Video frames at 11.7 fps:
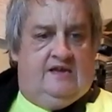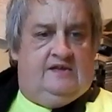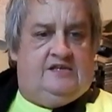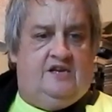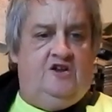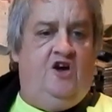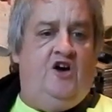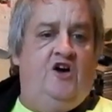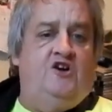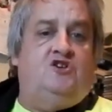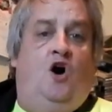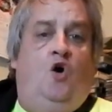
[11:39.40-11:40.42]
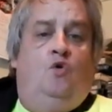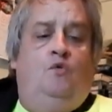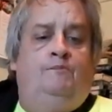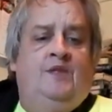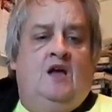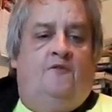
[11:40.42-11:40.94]
See her go,
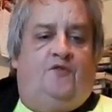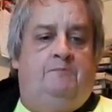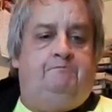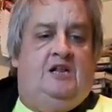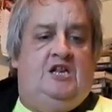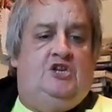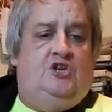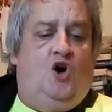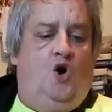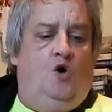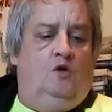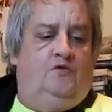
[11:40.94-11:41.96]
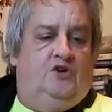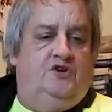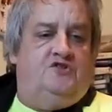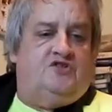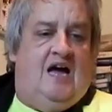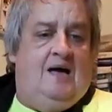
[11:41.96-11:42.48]
flipping over,
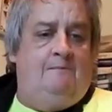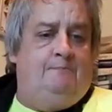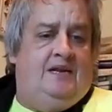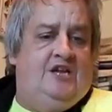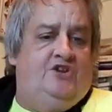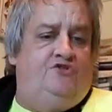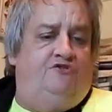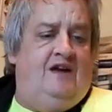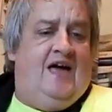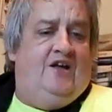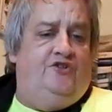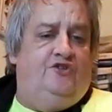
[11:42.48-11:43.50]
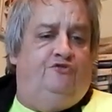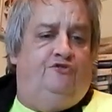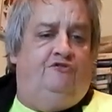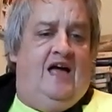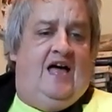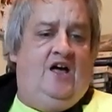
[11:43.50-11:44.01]
tumbling around and
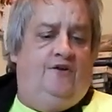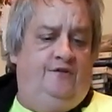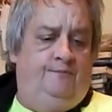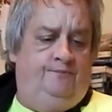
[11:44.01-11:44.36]
around.